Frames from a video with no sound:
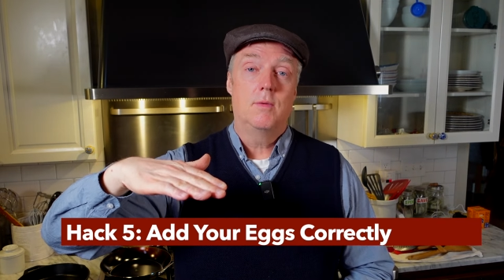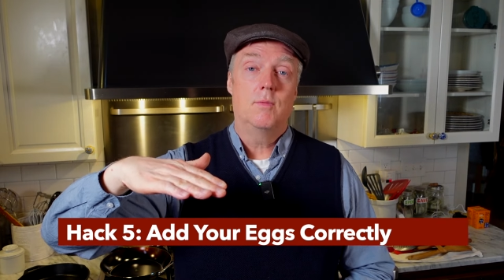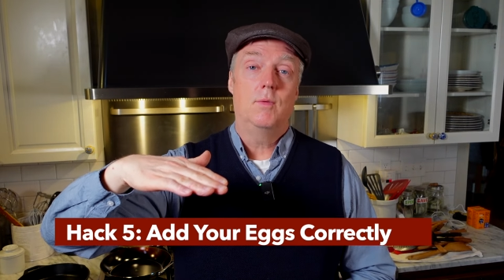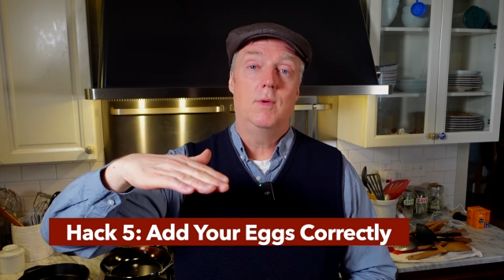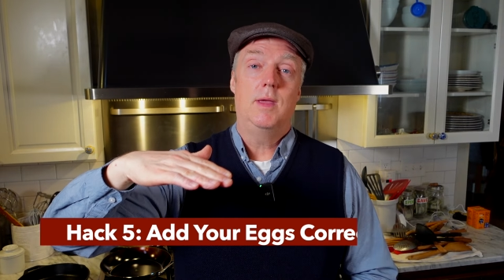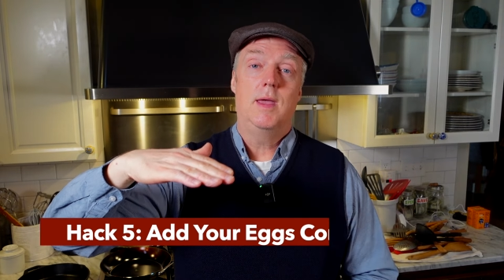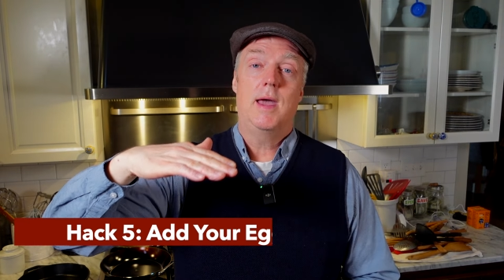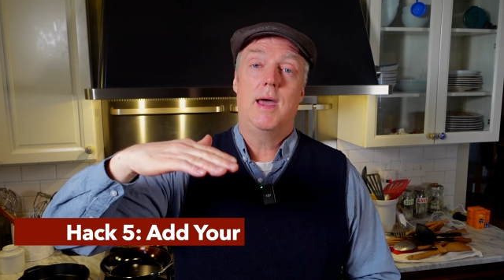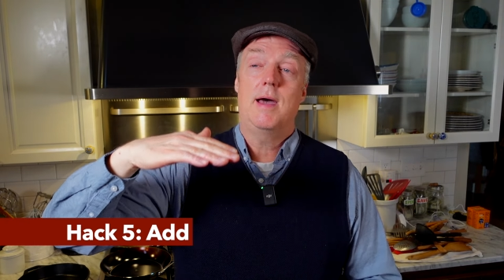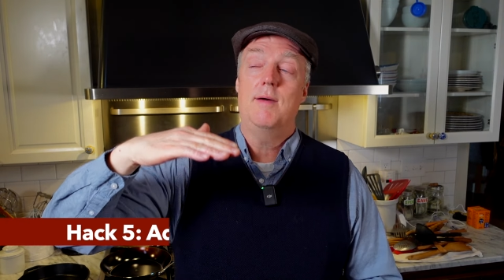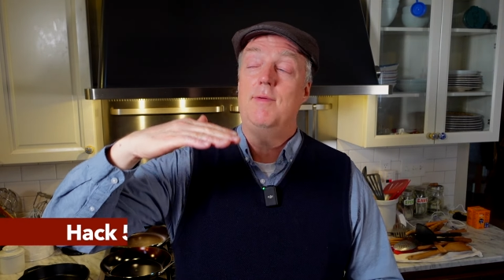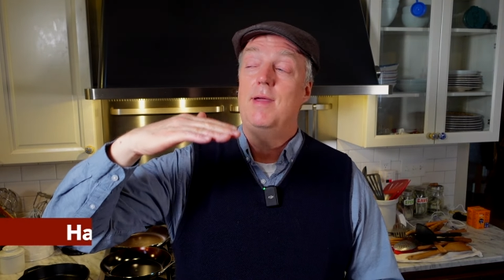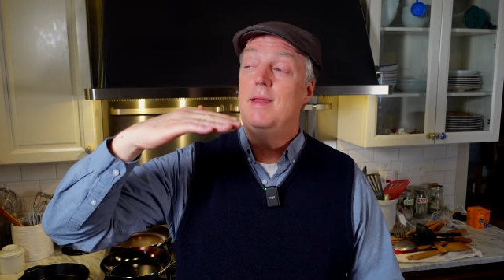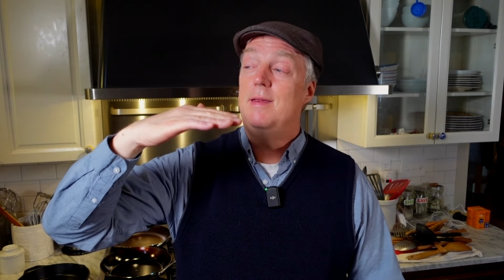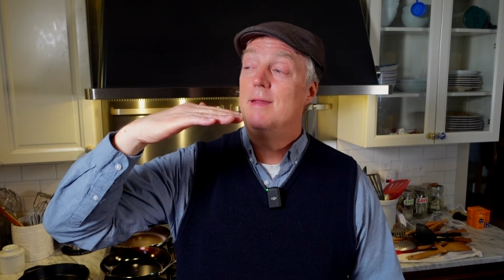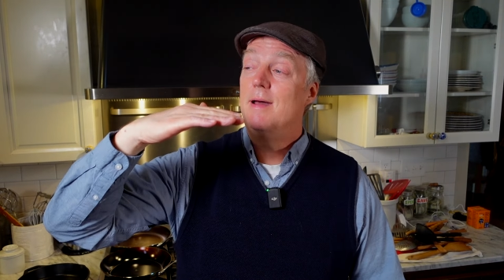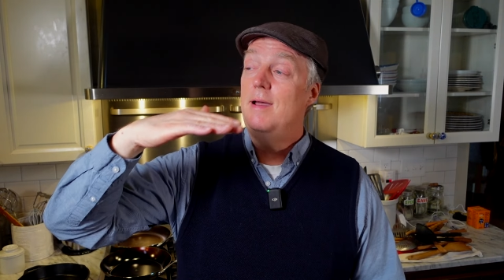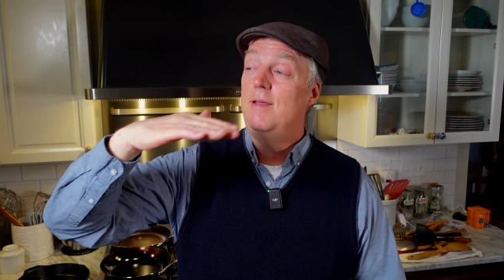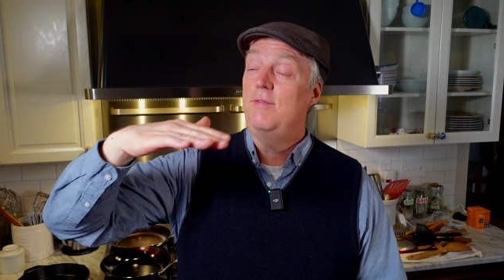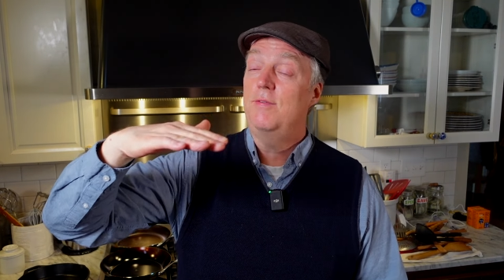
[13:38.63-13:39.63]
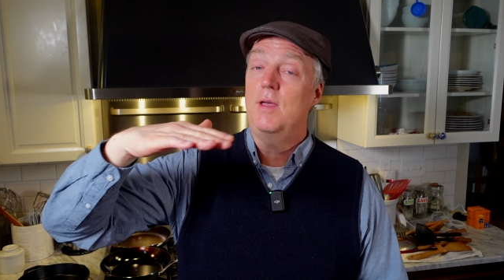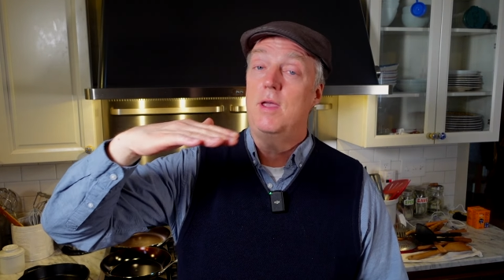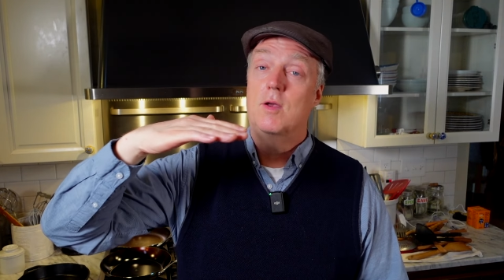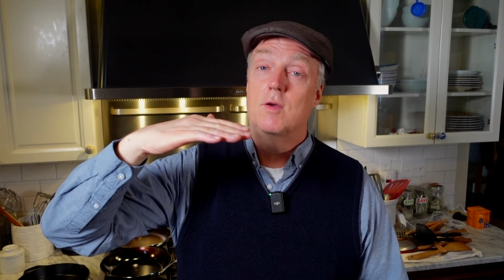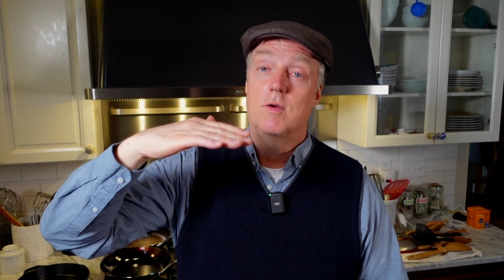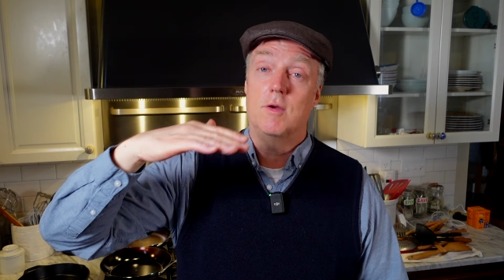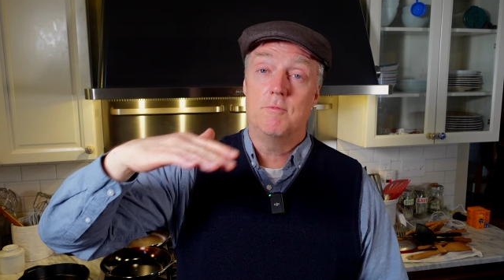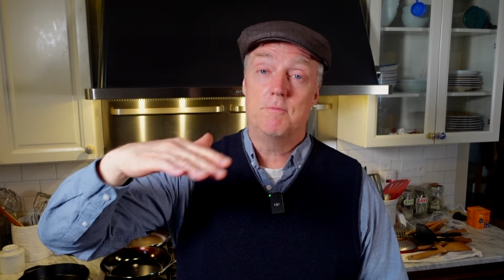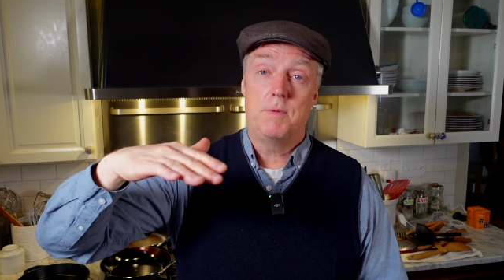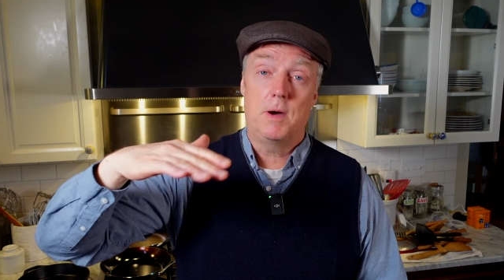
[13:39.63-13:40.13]
We have a nice
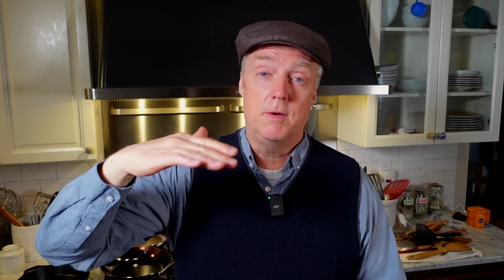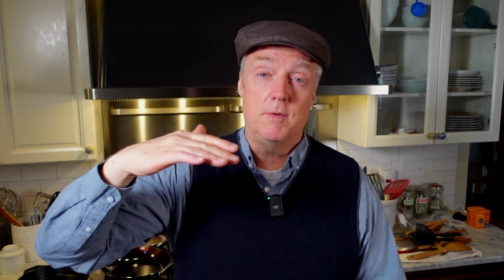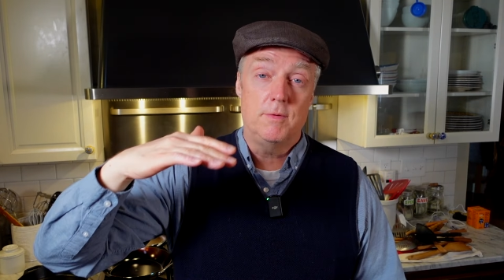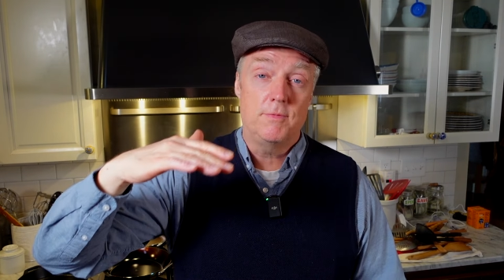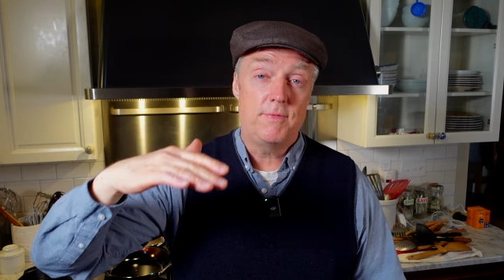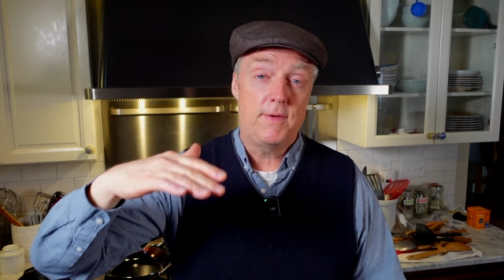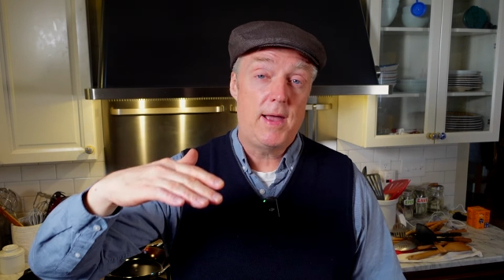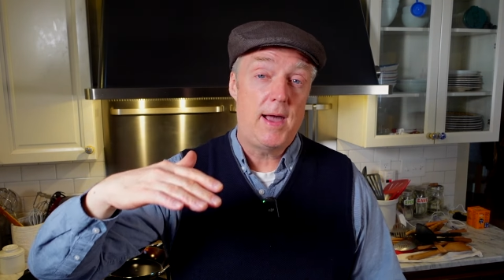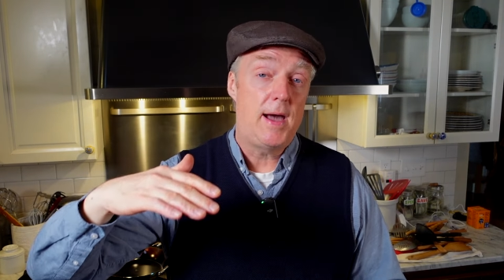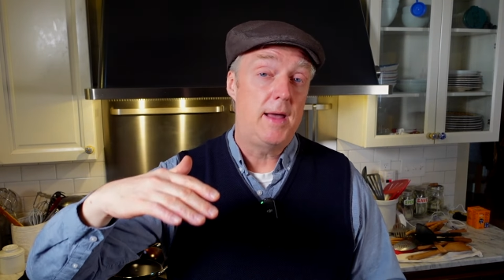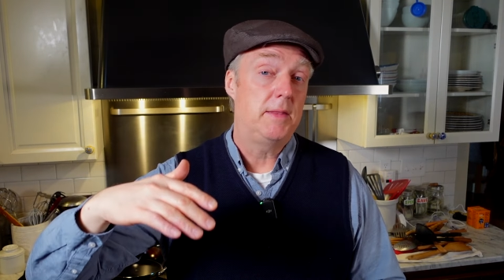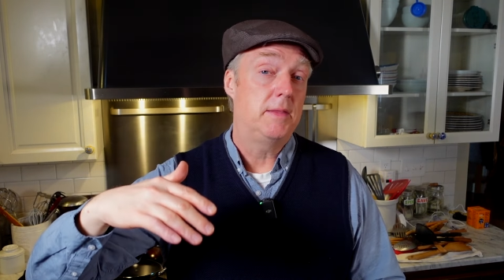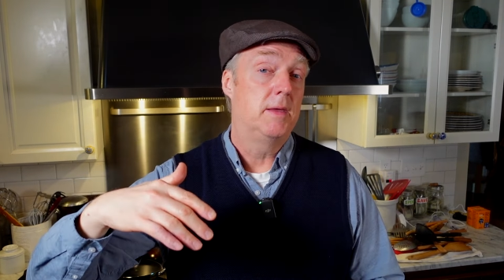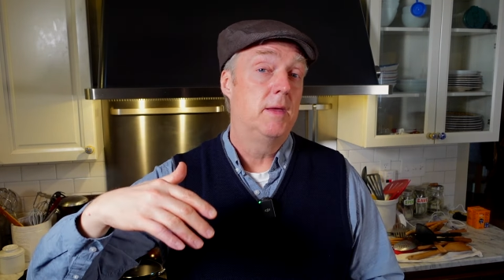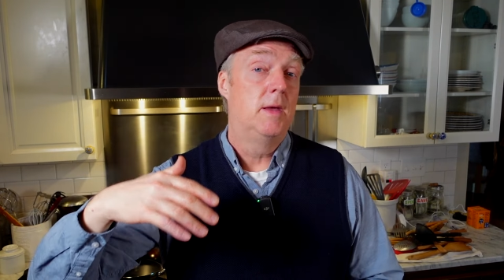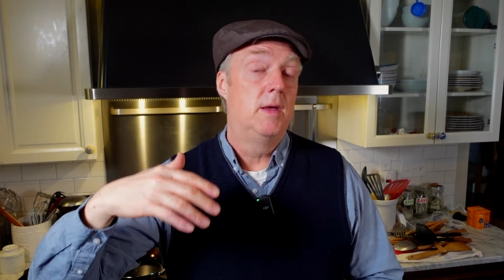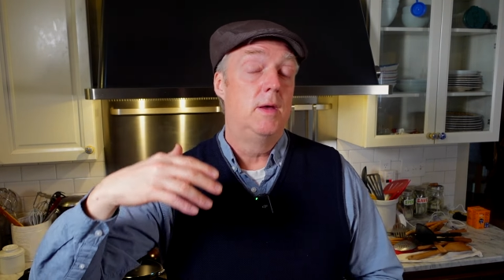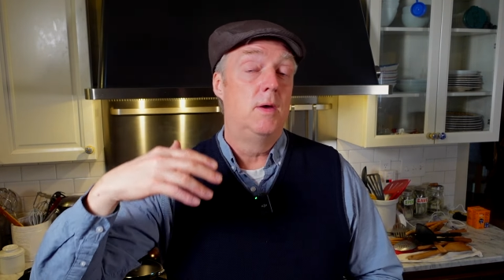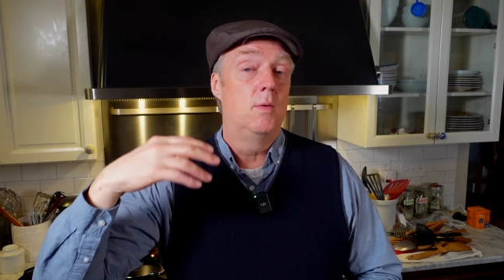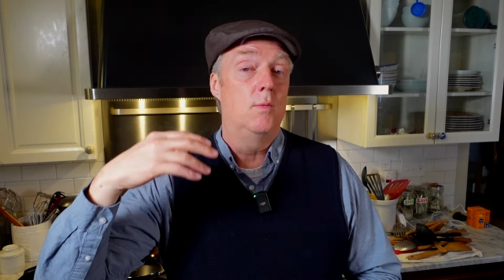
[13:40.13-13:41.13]
layer of butter fat.